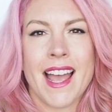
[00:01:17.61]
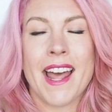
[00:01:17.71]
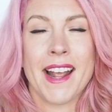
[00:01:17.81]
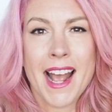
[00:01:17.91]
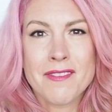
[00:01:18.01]

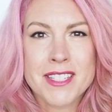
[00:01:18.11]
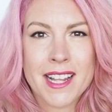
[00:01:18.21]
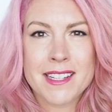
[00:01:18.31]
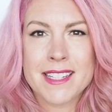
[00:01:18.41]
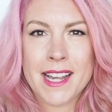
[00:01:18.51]
And I have
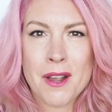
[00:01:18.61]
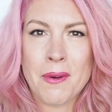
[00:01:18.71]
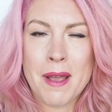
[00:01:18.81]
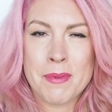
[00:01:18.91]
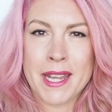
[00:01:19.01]
done
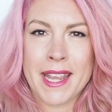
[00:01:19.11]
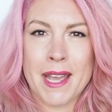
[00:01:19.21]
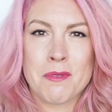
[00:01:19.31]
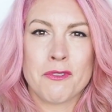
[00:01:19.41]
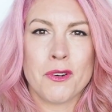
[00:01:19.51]
DIY pink
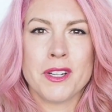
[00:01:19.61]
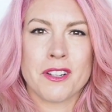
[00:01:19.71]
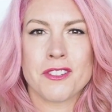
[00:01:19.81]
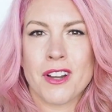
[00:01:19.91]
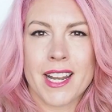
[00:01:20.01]
hair before, which
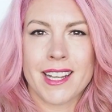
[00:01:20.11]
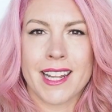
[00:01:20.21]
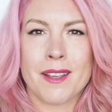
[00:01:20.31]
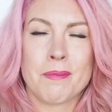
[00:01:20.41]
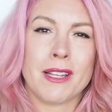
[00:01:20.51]
I'll try and
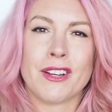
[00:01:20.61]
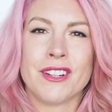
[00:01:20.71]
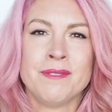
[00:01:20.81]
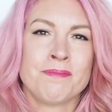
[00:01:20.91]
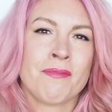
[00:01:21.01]
link below.